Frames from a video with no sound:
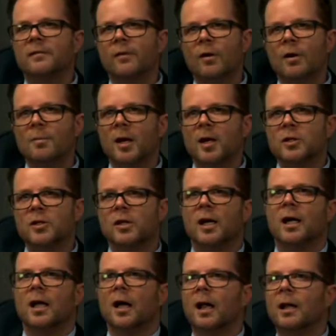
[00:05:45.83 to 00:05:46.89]
very much
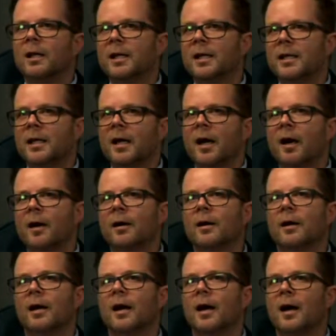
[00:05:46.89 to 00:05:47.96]
a linear
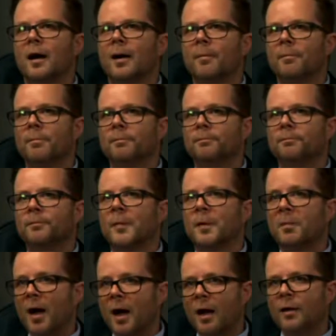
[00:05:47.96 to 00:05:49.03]

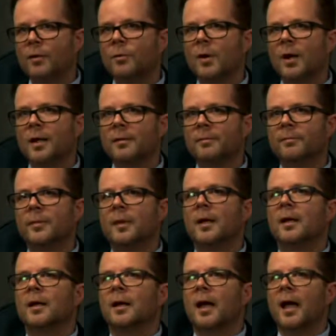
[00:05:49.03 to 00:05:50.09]
pathway:
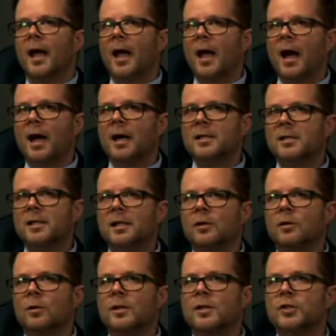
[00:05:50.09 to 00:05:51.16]
asking
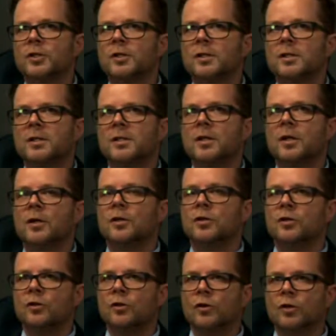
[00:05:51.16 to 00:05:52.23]
questions,
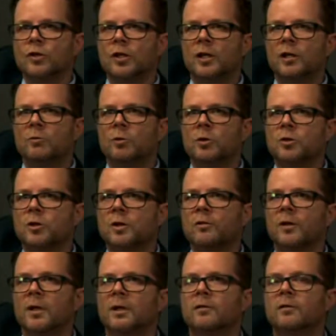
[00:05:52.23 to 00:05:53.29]
searching and
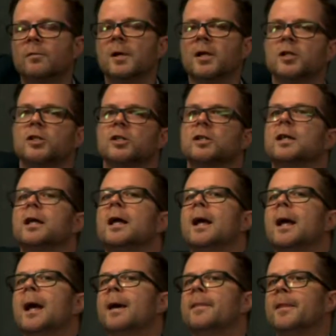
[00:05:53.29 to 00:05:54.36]
retrieving information,
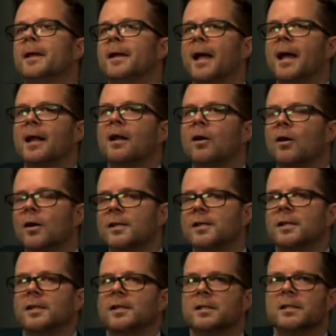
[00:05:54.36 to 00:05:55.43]
and then
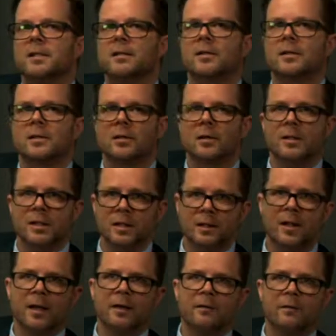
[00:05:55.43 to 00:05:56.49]
analysing and synthesising
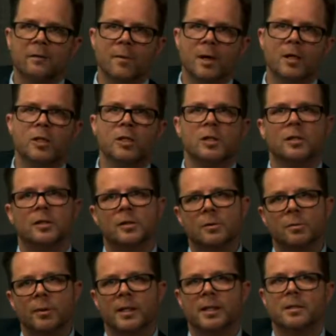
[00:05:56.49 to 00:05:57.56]
that information to
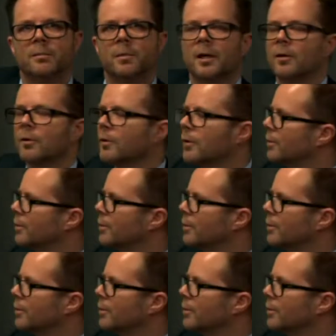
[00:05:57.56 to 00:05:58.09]
bring to bear on